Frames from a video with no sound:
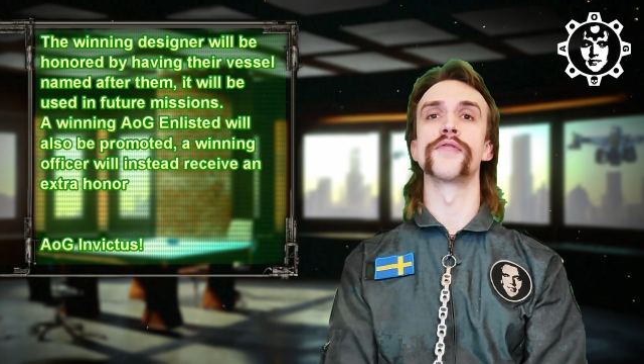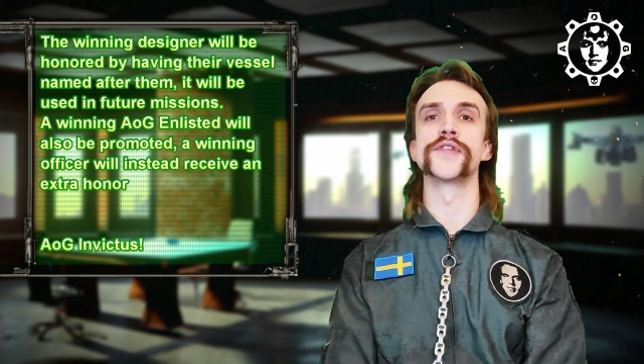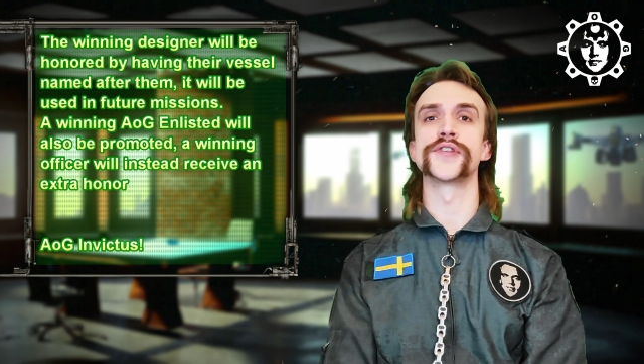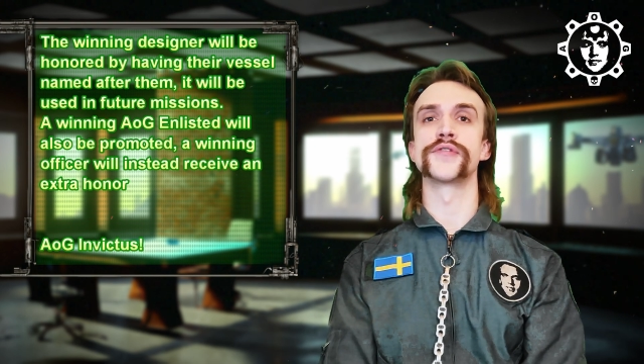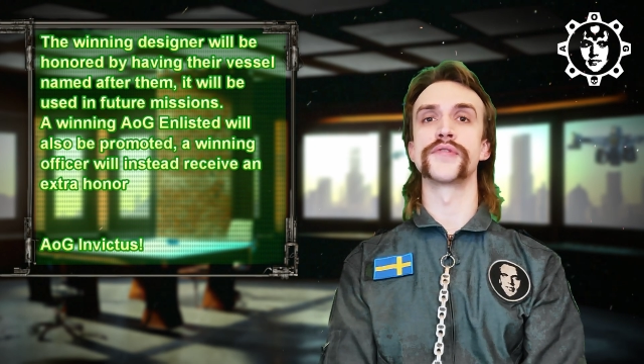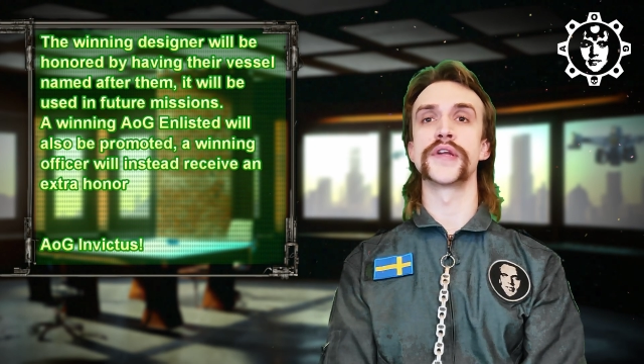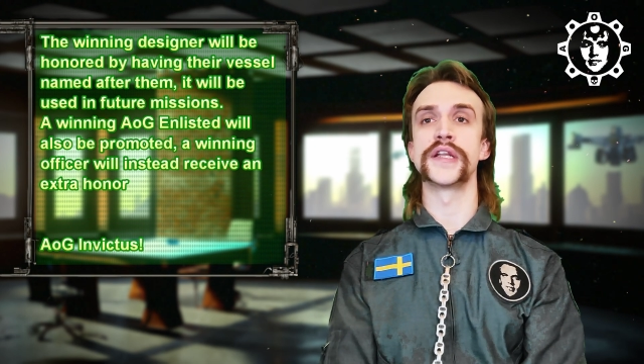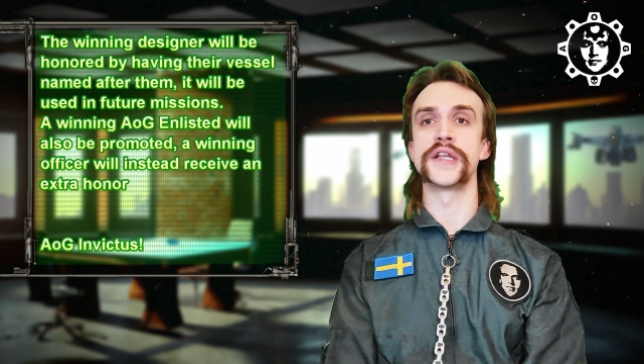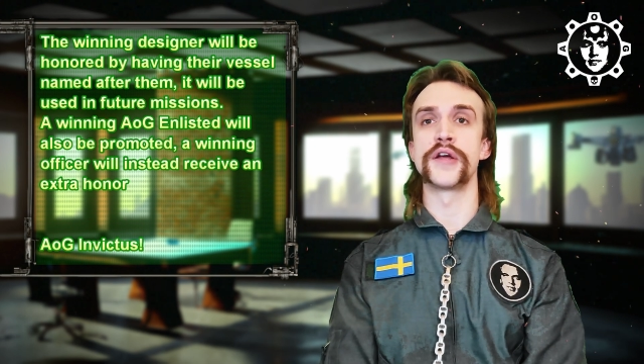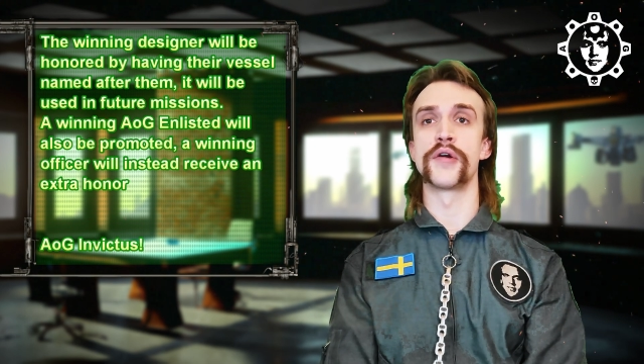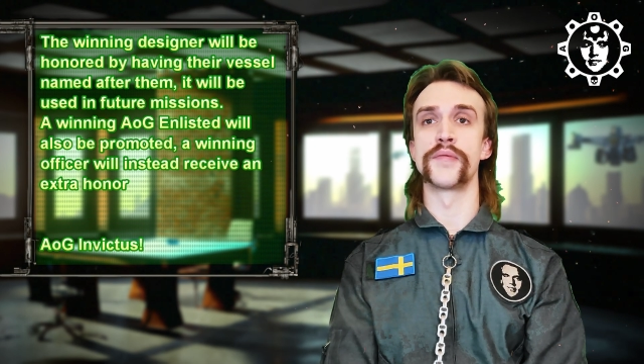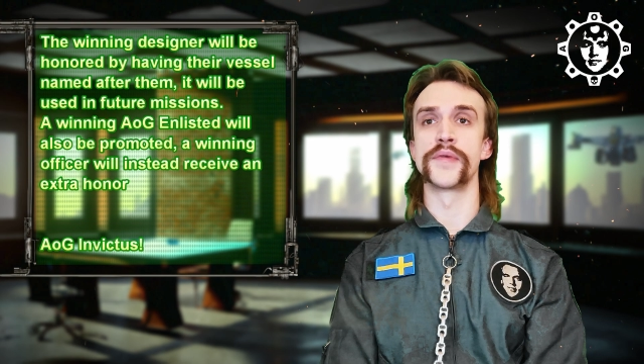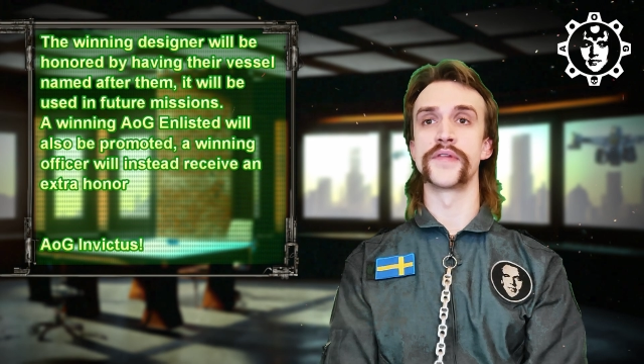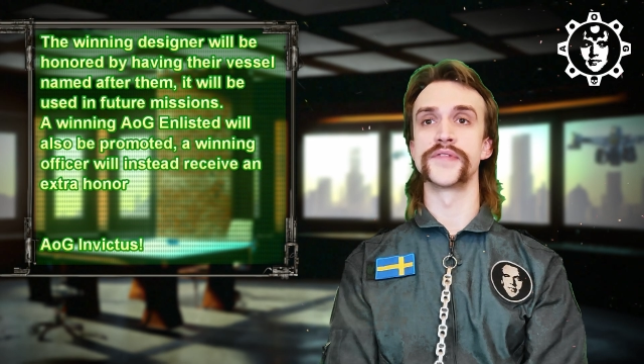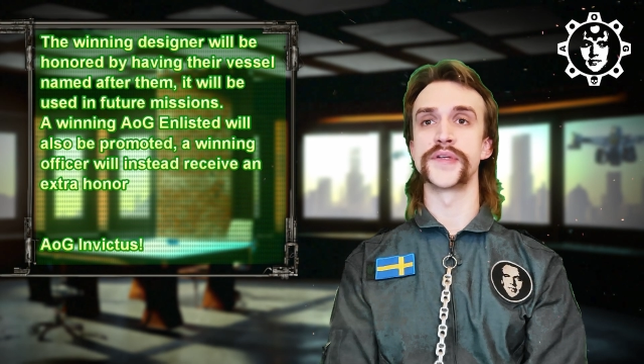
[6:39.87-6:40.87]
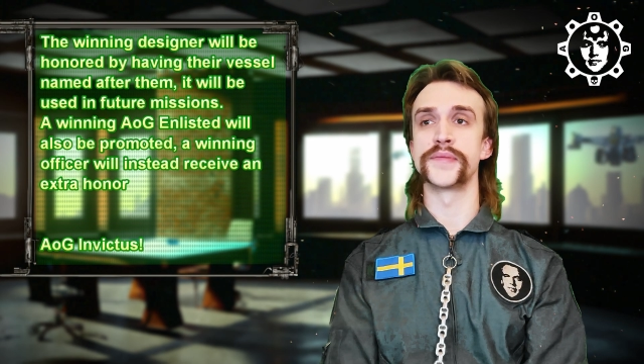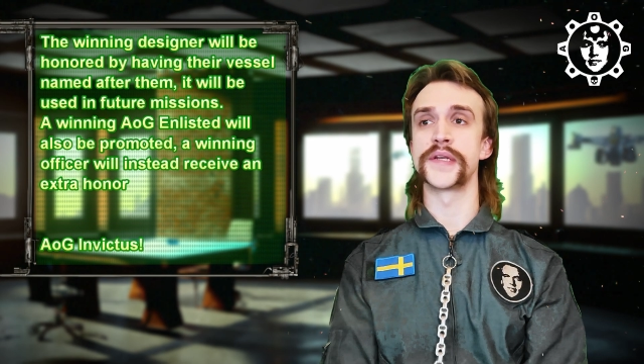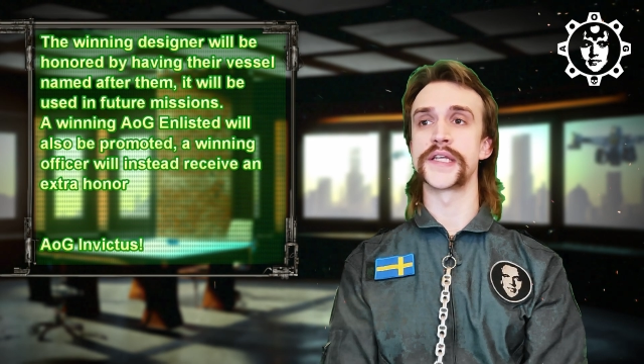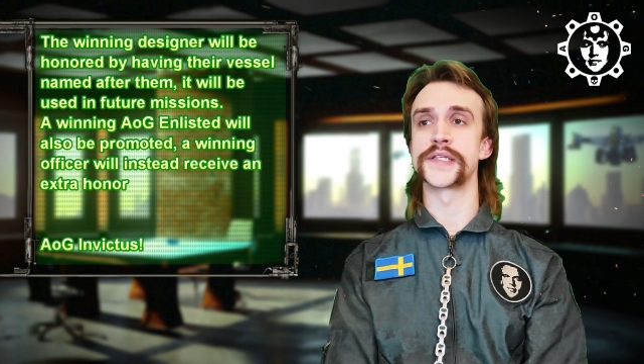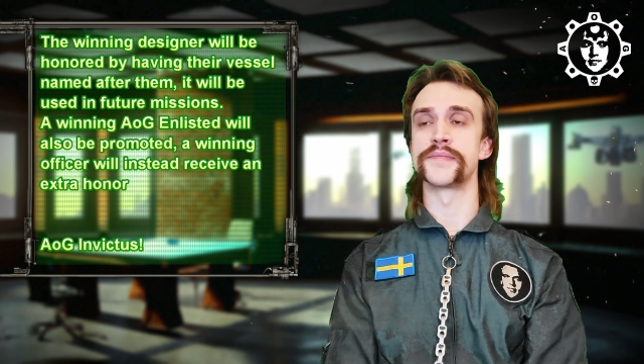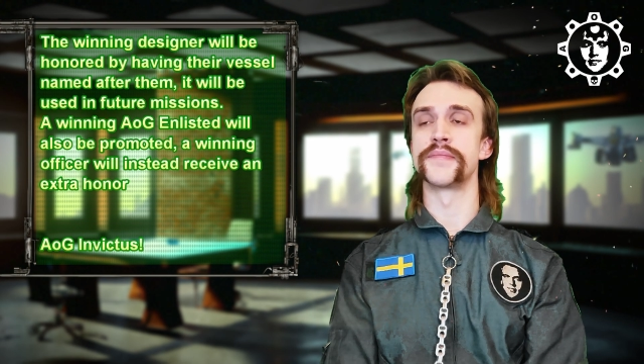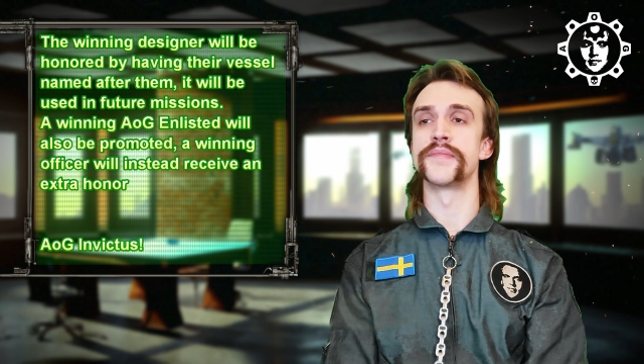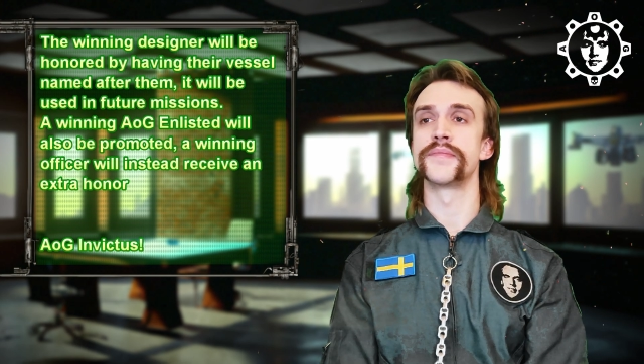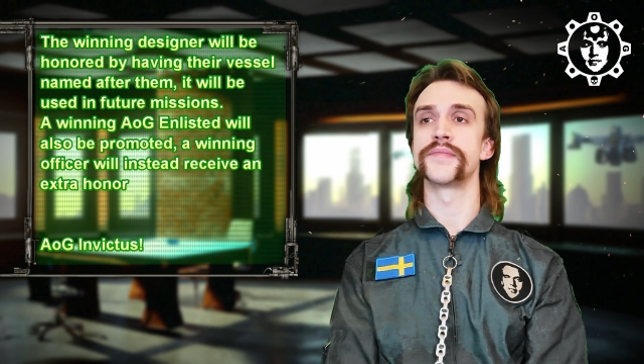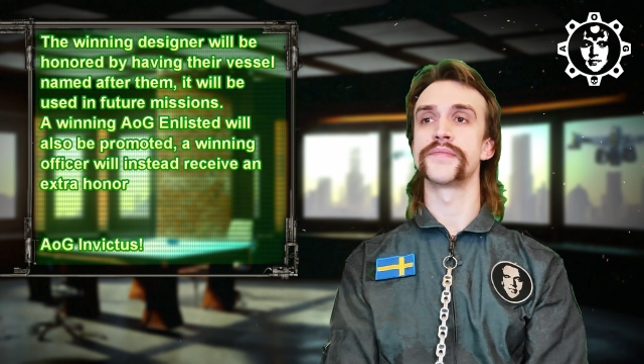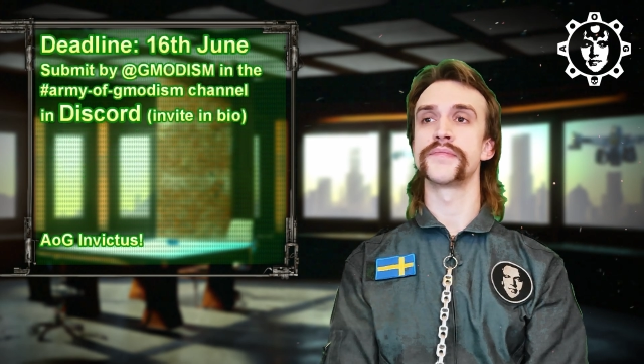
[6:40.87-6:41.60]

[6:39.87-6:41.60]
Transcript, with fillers: officer in the Army of Gmodism.